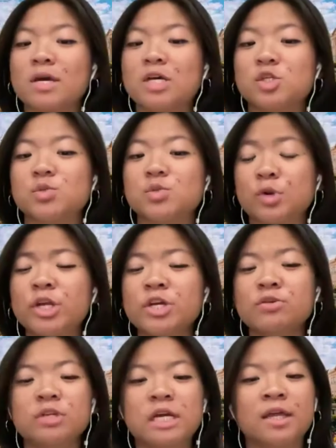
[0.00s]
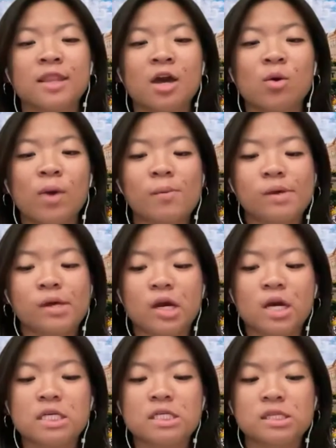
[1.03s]
is pretty unique in that way
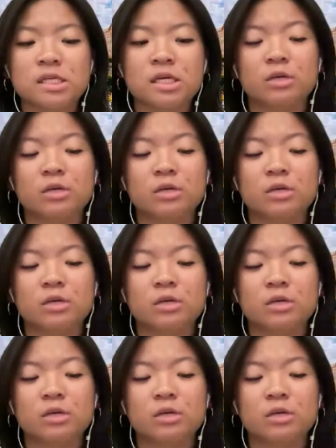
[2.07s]
because